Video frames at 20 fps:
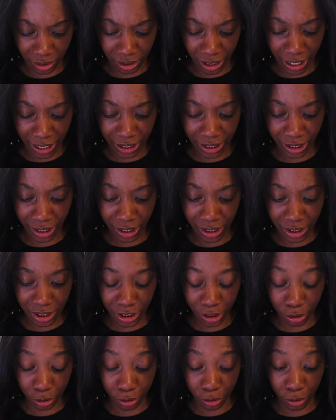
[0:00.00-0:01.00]
The Ikea's
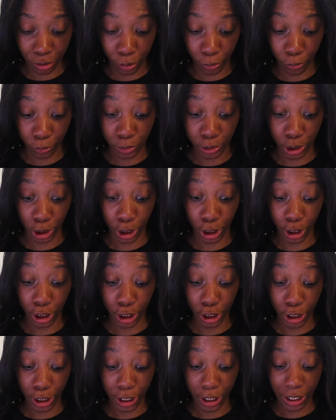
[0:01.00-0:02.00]
here closed
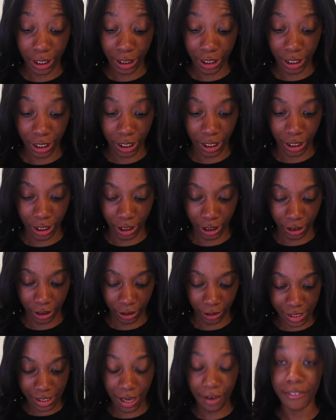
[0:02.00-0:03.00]

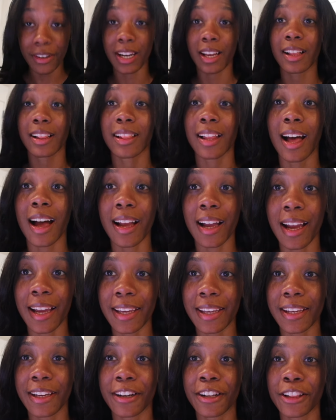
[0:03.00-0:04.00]
early. Seven o'clock
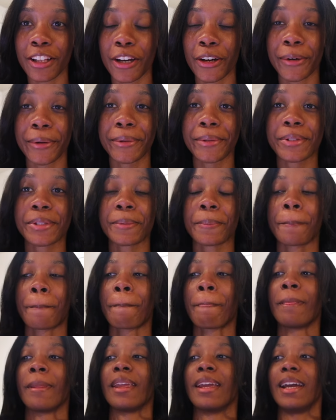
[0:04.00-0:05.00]
Ikea closed.
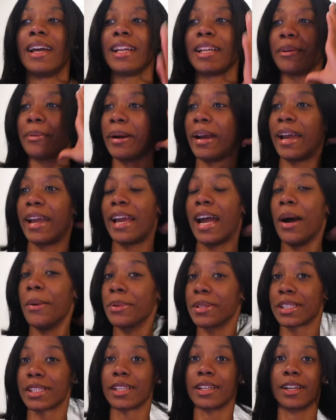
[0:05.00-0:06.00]
Anyway,
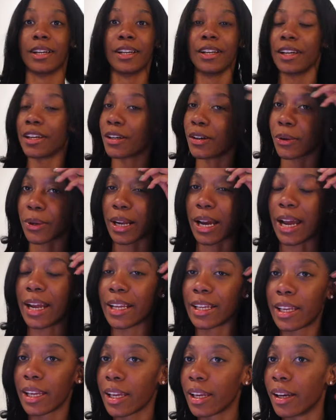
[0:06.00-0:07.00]
I was gonna go to
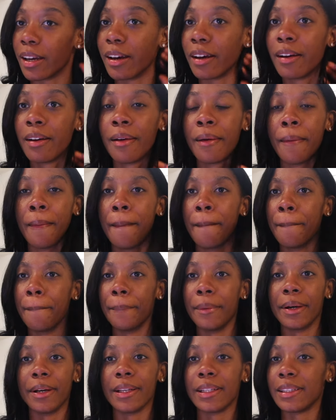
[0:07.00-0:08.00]
Ikea,
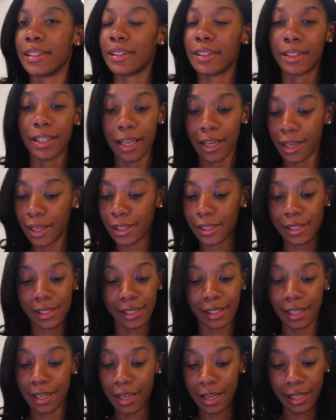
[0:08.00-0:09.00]
but that's
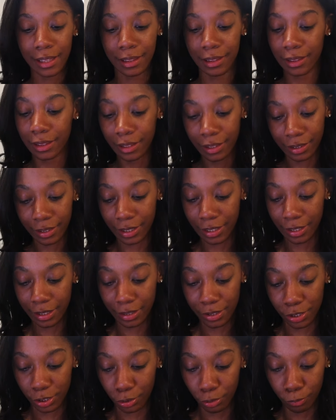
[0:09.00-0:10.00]
not
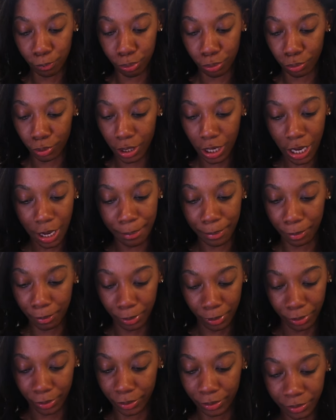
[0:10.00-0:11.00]
looking too
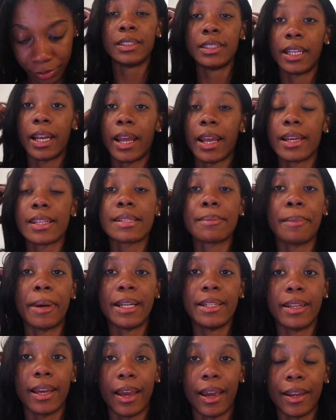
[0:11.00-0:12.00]
probable. Today is
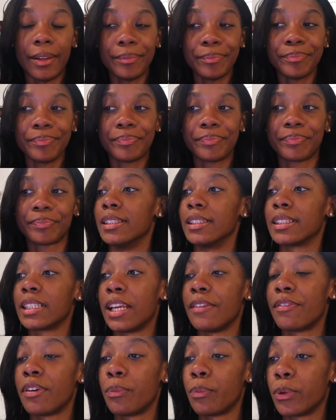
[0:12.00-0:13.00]
Monday. Just
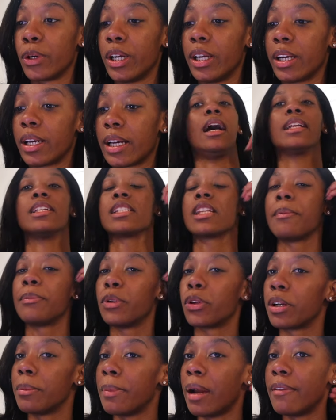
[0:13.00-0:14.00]
came from work. I just
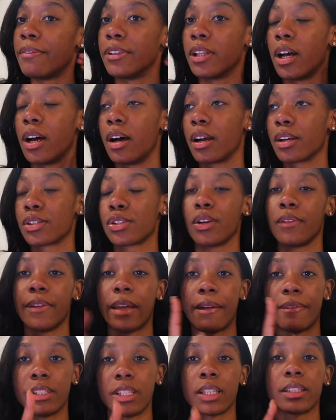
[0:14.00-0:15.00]
uploaded my vlog, so if you
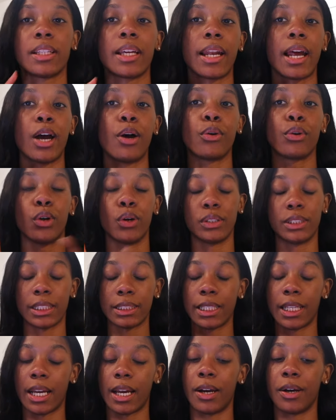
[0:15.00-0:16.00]
haven't checked that out, go check
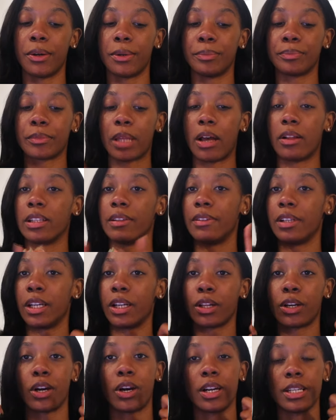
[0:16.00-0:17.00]
that out. I'll leave it in
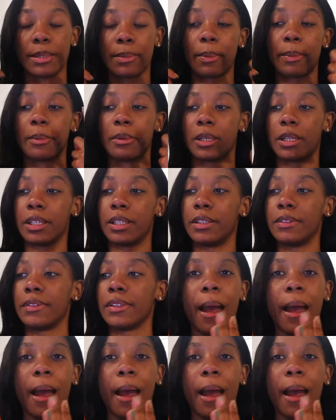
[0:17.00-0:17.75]
the cards above.